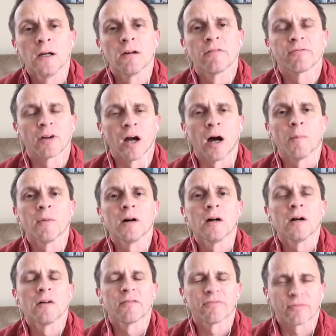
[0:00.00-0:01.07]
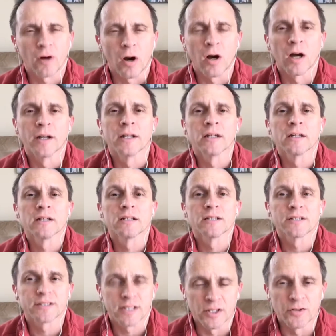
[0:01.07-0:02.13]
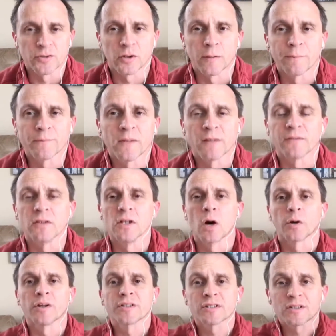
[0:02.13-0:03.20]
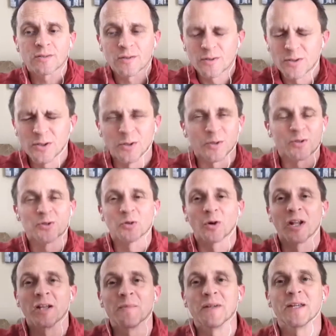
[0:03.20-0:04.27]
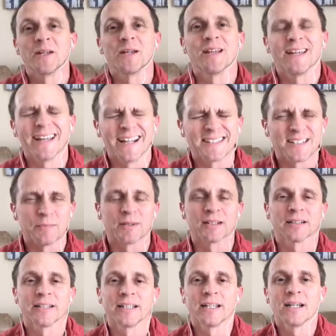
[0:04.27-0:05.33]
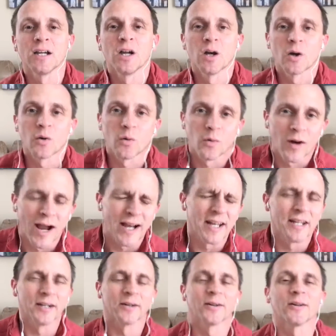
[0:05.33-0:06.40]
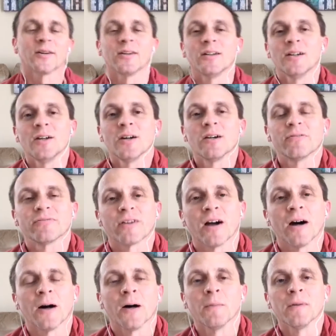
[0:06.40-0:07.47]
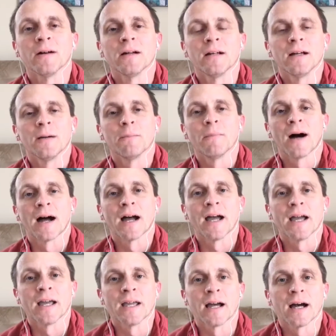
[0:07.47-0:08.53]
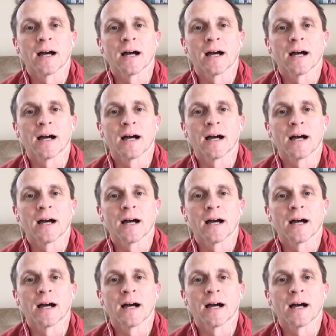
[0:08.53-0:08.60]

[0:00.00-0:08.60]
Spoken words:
from fraud syndrome? If you noticed, you're joining me intimately right here from my